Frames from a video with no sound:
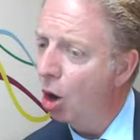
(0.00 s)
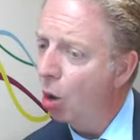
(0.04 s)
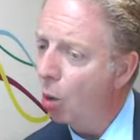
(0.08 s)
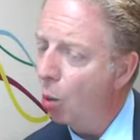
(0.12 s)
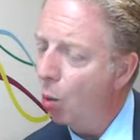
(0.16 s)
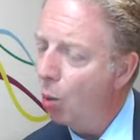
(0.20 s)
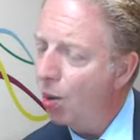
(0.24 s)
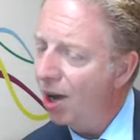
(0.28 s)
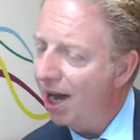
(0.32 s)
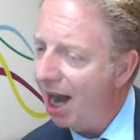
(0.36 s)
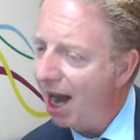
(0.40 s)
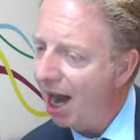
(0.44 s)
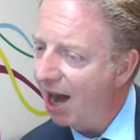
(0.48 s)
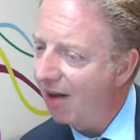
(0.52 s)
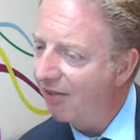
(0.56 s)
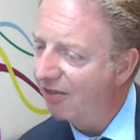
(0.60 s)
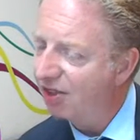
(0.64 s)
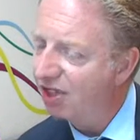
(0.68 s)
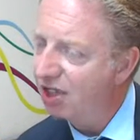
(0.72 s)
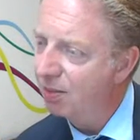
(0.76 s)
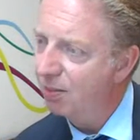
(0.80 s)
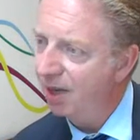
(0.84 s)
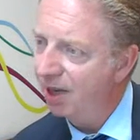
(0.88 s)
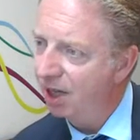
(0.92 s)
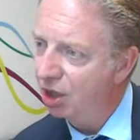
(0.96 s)
we have
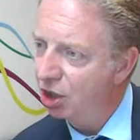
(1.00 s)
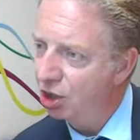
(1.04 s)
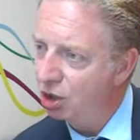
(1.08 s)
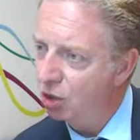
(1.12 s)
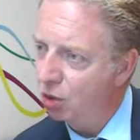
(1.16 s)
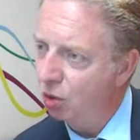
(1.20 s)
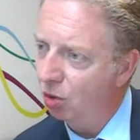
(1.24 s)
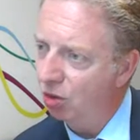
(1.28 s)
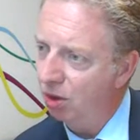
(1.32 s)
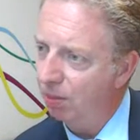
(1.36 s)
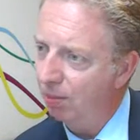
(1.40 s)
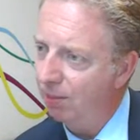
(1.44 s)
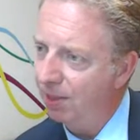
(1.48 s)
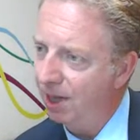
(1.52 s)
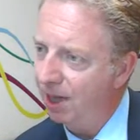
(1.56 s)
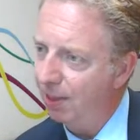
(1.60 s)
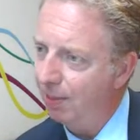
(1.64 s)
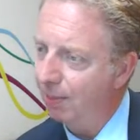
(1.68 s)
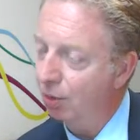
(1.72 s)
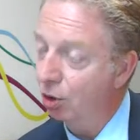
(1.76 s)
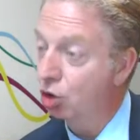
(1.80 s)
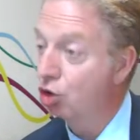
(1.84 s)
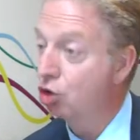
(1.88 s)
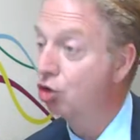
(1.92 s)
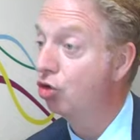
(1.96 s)
to make sure that
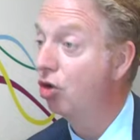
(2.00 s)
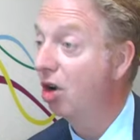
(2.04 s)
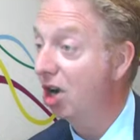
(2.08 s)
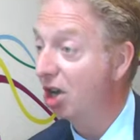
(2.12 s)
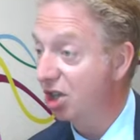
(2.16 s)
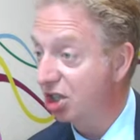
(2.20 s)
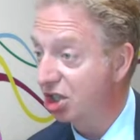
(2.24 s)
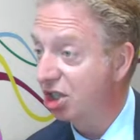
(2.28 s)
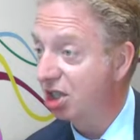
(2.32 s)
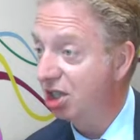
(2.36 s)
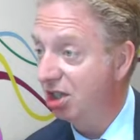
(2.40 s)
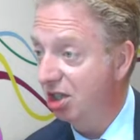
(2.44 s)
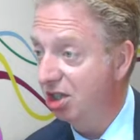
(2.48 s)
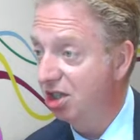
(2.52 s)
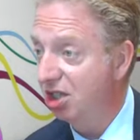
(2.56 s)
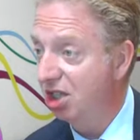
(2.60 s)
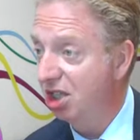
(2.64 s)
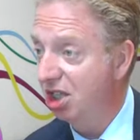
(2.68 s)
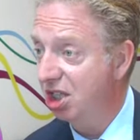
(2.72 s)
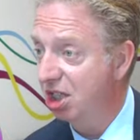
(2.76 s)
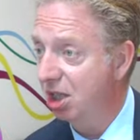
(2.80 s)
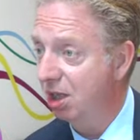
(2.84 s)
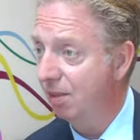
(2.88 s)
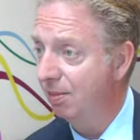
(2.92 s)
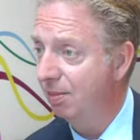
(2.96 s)
people trust the
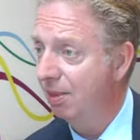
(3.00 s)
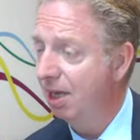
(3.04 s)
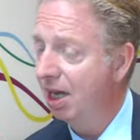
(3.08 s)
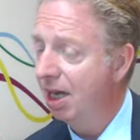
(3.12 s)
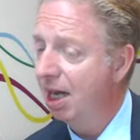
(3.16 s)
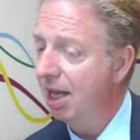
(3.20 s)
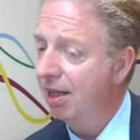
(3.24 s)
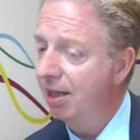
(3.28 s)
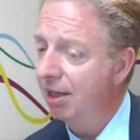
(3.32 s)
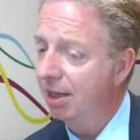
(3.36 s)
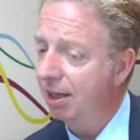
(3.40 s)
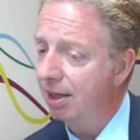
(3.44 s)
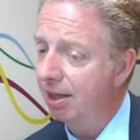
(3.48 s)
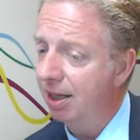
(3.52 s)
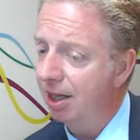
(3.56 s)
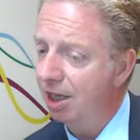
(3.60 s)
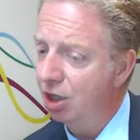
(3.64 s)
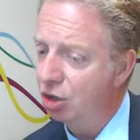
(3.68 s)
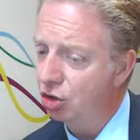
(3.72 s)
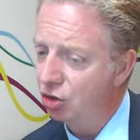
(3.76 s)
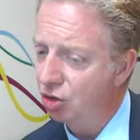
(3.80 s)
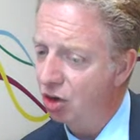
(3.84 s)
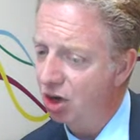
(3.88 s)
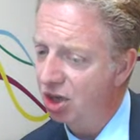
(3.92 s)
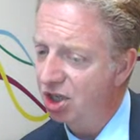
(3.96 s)
system, that they
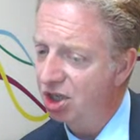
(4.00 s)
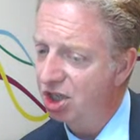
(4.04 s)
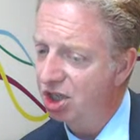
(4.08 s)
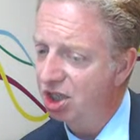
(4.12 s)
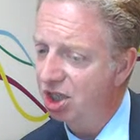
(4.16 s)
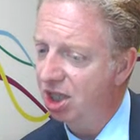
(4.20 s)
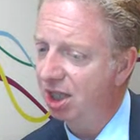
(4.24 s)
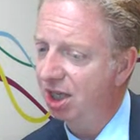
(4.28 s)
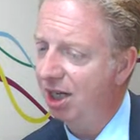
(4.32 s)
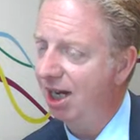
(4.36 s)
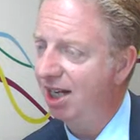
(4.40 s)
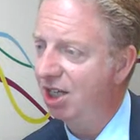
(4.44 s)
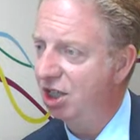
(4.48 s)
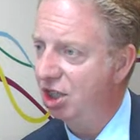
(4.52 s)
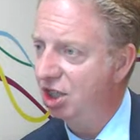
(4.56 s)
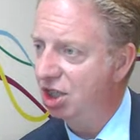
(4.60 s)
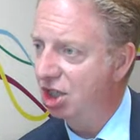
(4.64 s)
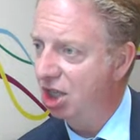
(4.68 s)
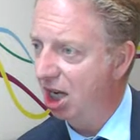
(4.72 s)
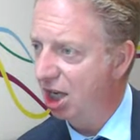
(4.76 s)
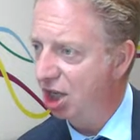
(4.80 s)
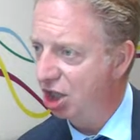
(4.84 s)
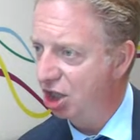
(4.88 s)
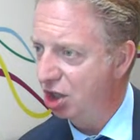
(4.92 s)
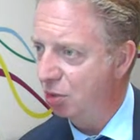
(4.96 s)
trust the
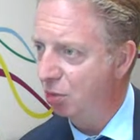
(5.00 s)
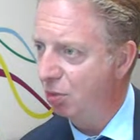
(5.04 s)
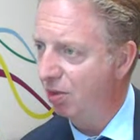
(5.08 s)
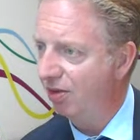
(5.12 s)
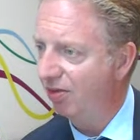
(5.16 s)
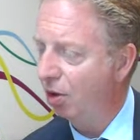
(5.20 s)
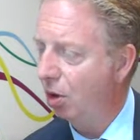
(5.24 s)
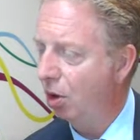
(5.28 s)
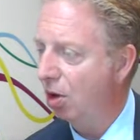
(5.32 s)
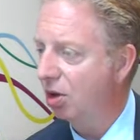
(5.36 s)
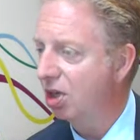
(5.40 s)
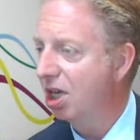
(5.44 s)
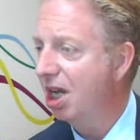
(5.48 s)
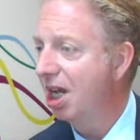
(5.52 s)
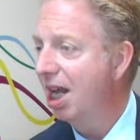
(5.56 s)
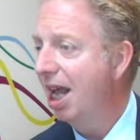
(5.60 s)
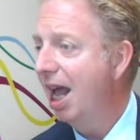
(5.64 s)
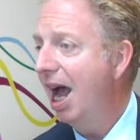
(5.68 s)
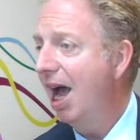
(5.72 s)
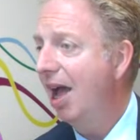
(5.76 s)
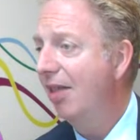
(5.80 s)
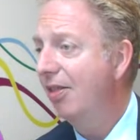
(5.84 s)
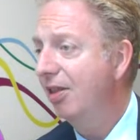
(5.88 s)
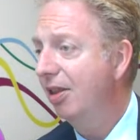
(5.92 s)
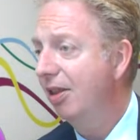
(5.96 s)
legislation we've got,
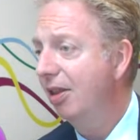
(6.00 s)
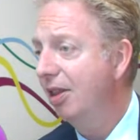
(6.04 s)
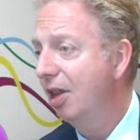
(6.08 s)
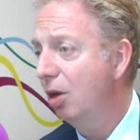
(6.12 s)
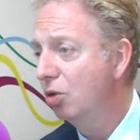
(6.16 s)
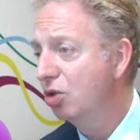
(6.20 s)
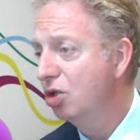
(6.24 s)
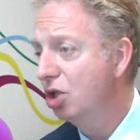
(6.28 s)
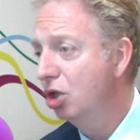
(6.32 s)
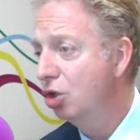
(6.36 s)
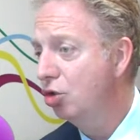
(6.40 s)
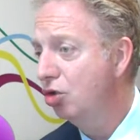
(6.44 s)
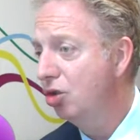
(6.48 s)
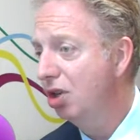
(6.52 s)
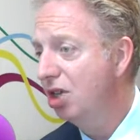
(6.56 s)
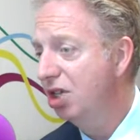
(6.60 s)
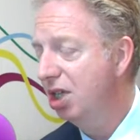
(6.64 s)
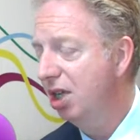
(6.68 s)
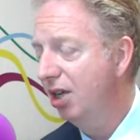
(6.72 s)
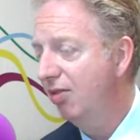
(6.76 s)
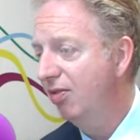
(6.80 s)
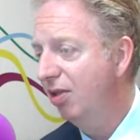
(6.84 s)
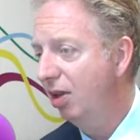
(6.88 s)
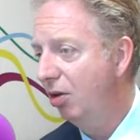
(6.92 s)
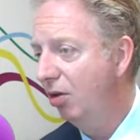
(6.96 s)
and that they also trust that
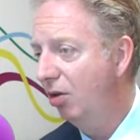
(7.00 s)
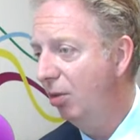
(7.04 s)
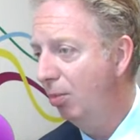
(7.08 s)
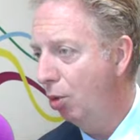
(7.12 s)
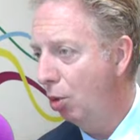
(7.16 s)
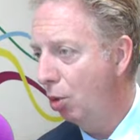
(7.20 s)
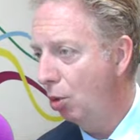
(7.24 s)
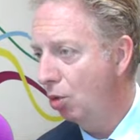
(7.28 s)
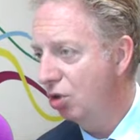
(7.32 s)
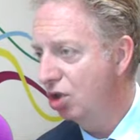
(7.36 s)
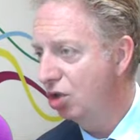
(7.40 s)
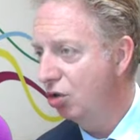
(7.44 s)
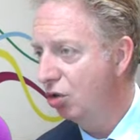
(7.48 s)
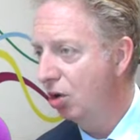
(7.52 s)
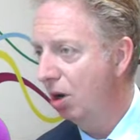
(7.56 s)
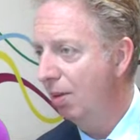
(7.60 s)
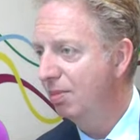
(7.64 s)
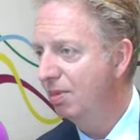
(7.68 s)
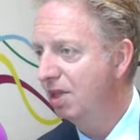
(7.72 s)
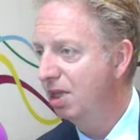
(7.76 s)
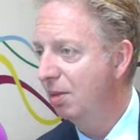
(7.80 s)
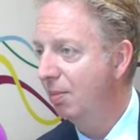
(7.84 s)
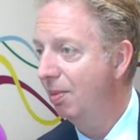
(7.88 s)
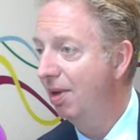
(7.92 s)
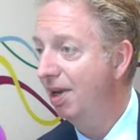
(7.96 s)
if they report a crime
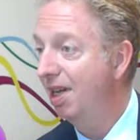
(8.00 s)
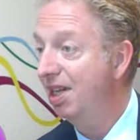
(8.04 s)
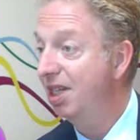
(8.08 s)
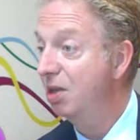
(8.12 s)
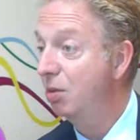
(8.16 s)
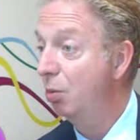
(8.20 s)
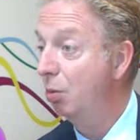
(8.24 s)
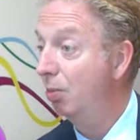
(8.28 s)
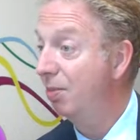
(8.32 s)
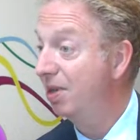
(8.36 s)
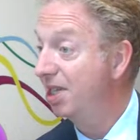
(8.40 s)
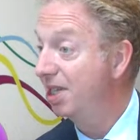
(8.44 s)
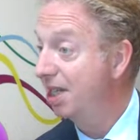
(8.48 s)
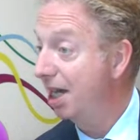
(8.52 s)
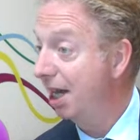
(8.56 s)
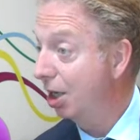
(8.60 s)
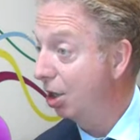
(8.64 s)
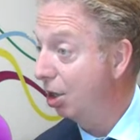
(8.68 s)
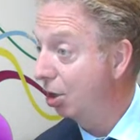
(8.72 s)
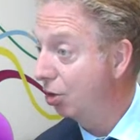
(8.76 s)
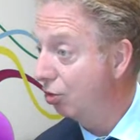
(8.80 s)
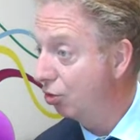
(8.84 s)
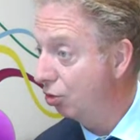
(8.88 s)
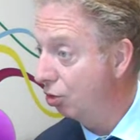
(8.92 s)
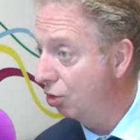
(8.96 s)
to the police, it will be taken
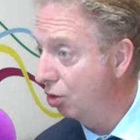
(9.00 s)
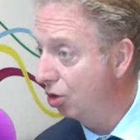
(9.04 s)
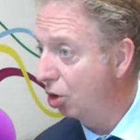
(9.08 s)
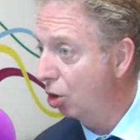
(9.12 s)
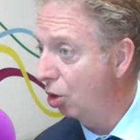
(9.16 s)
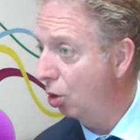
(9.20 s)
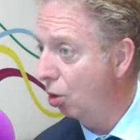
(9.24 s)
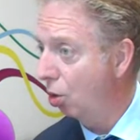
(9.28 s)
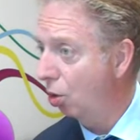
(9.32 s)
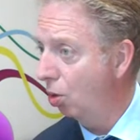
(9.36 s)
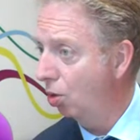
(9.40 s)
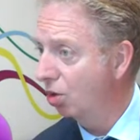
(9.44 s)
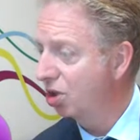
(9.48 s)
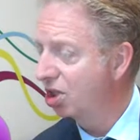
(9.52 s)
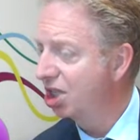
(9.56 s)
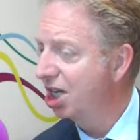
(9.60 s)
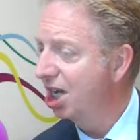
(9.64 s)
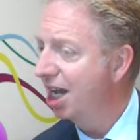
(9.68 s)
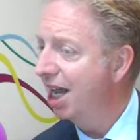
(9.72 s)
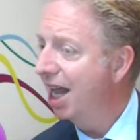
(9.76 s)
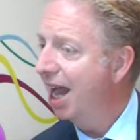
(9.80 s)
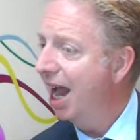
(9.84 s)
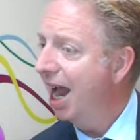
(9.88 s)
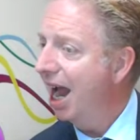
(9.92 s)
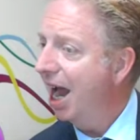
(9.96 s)
through the courts
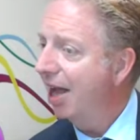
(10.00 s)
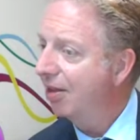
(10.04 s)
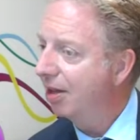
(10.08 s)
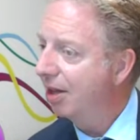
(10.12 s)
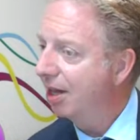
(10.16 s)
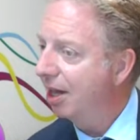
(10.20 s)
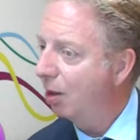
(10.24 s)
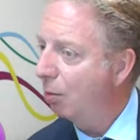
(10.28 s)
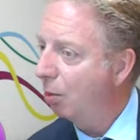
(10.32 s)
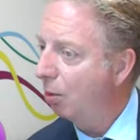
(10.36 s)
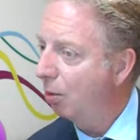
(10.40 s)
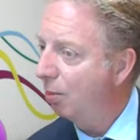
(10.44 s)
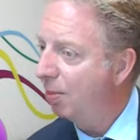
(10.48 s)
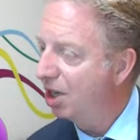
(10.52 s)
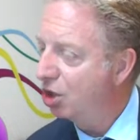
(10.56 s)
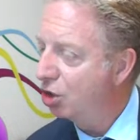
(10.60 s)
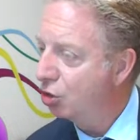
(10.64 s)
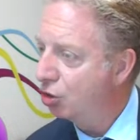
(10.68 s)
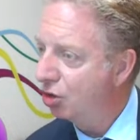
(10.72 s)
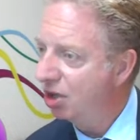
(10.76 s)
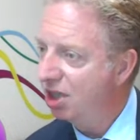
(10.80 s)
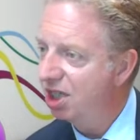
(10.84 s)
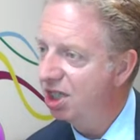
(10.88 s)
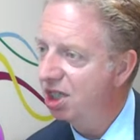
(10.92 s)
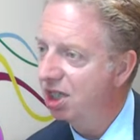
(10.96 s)
and that they will be
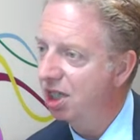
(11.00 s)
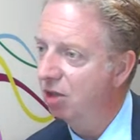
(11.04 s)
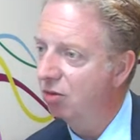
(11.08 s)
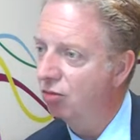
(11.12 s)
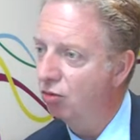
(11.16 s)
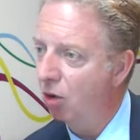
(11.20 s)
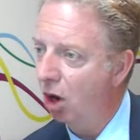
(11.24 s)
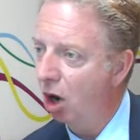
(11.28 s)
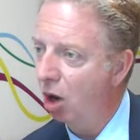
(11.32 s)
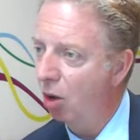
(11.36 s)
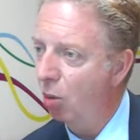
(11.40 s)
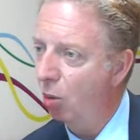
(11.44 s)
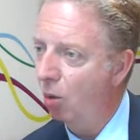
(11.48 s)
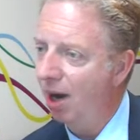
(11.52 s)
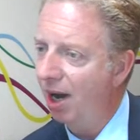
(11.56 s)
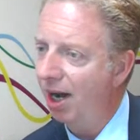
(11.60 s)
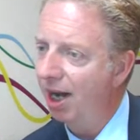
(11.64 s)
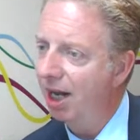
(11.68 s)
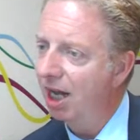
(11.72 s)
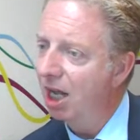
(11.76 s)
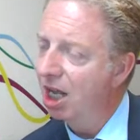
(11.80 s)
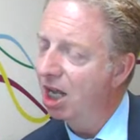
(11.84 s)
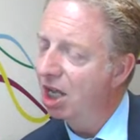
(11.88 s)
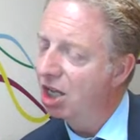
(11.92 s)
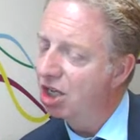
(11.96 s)
treated in the right way.
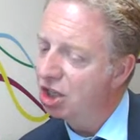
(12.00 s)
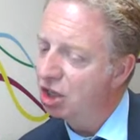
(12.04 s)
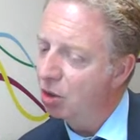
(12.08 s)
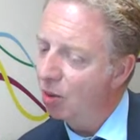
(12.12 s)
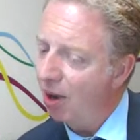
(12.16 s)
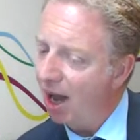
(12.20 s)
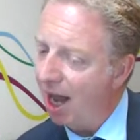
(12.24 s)
So,